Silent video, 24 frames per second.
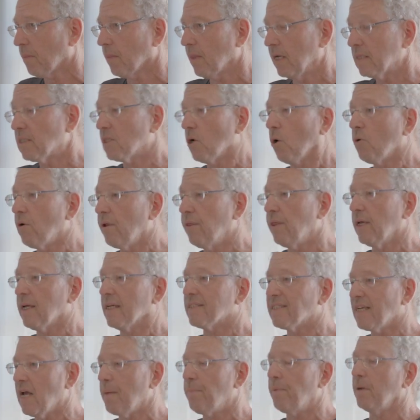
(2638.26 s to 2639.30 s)
That's the only thing
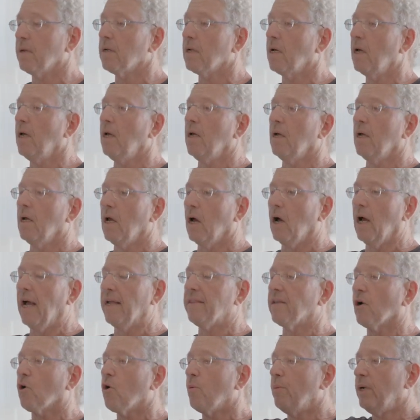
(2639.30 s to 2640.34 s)
that's happened at
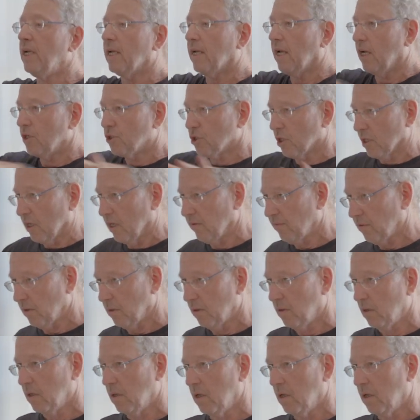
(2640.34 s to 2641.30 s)
the communication level.